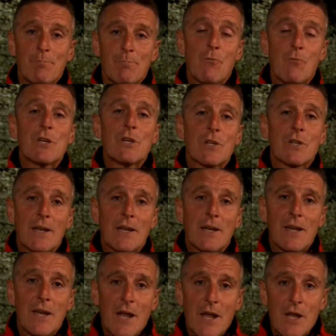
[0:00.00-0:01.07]
And
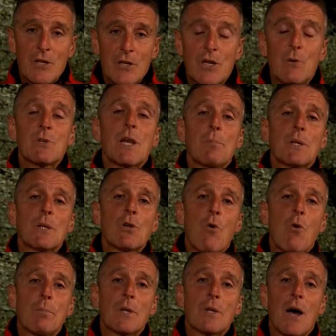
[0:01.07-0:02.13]
recently, she was able to
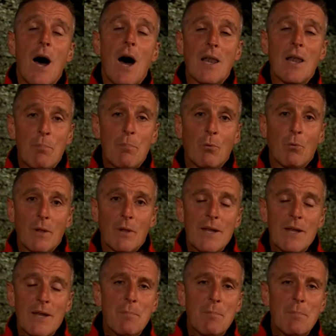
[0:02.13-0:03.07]
go up to Ullapool